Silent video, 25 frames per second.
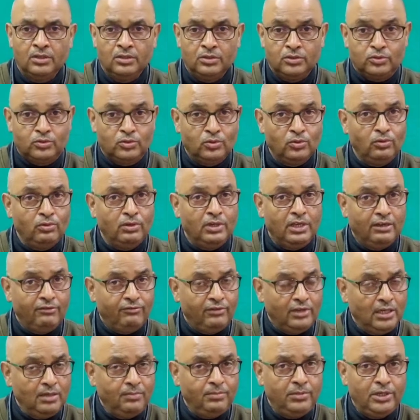So
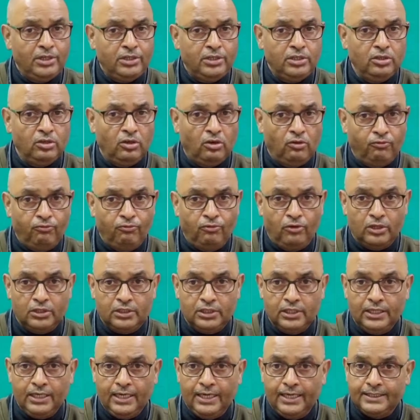availability of
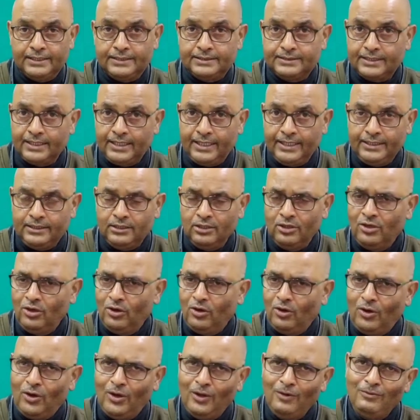water at site
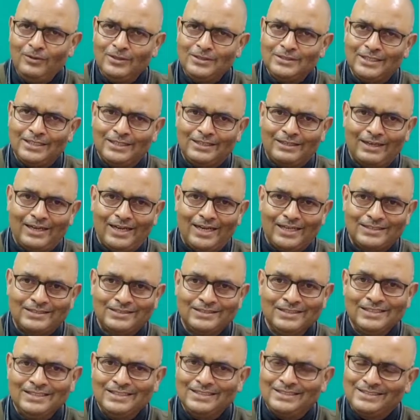always attracts
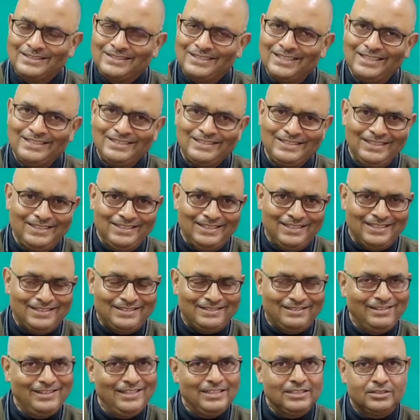such
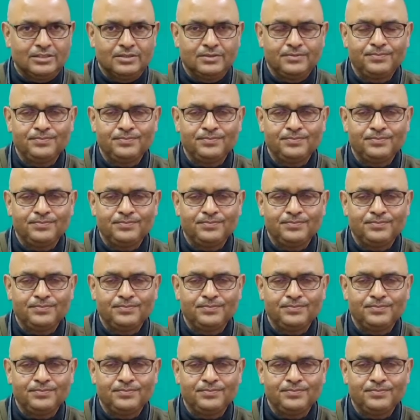industries.